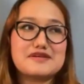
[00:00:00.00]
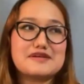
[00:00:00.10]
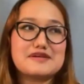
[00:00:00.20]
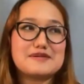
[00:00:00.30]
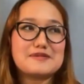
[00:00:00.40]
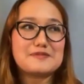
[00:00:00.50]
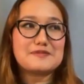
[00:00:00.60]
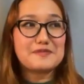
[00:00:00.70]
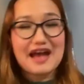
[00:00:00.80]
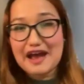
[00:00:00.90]
uh,
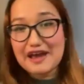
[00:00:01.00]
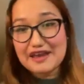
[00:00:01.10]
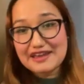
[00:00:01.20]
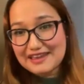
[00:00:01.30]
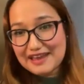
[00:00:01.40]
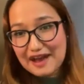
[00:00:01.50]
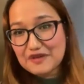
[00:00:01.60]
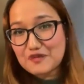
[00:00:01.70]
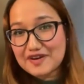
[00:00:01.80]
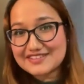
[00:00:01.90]
I I
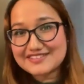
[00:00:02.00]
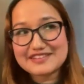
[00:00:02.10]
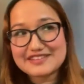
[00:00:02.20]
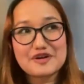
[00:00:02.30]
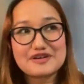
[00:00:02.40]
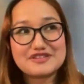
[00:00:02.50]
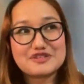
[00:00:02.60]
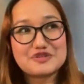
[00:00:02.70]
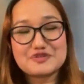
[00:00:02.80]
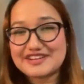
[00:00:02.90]
was a
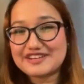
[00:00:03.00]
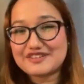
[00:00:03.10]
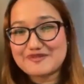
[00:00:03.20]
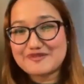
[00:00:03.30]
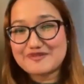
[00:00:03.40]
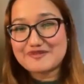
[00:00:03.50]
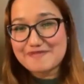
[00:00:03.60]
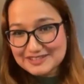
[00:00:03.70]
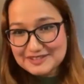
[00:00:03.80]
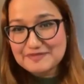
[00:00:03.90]
student of
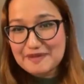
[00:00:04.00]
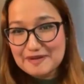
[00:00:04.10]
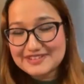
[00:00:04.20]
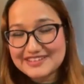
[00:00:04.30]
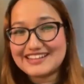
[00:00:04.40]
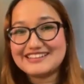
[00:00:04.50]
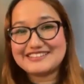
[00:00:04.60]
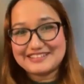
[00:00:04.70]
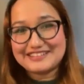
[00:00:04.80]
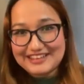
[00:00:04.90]
bachelor's in public
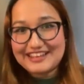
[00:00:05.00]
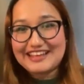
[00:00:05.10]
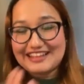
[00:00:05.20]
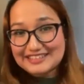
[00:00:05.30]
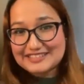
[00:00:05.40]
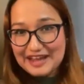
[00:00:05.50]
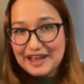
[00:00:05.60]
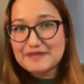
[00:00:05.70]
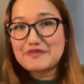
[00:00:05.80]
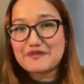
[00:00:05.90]
health at that
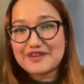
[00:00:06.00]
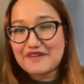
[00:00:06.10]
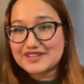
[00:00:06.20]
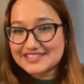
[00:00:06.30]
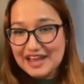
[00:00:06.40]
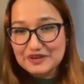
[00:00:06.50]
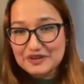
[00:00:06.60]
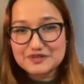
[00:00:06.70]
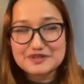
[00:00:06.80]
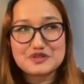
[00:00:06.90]
time when I was
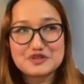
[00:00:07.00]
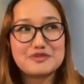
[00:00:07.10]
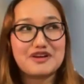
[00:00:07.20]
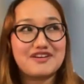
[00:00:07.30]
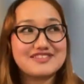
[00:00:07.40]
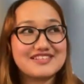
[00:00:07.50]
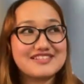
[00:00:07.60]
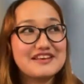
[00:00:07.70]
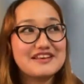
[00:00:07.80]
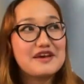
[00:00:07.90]
diagnosed with
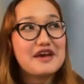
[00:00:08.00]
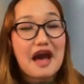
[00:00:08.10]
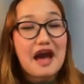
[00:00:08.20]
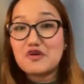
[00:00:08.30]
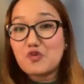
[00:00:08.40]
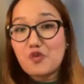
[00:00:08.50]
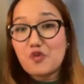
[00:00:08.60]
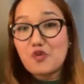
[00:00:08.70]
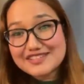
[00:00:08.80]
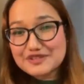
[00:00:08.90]
tuberculosis. I
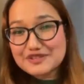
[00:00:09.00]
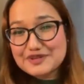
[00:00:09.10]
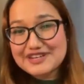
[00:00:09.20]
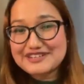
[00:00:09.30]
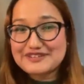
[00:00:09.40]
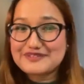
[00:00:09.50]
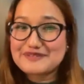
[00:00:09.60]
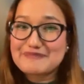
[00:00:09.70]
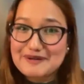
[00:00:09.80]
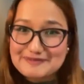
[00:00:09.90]
was a student
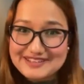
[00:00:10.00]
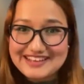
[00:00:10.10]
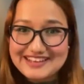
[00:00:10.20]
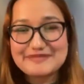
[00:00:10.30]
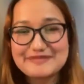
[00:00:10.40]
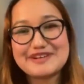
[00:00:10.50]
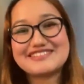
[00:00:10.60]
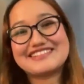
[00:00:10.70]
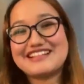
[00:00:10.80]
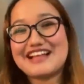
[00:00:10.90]
of a public health, but
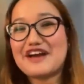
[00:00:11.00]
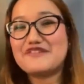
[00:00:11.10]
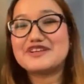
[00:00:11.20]
still I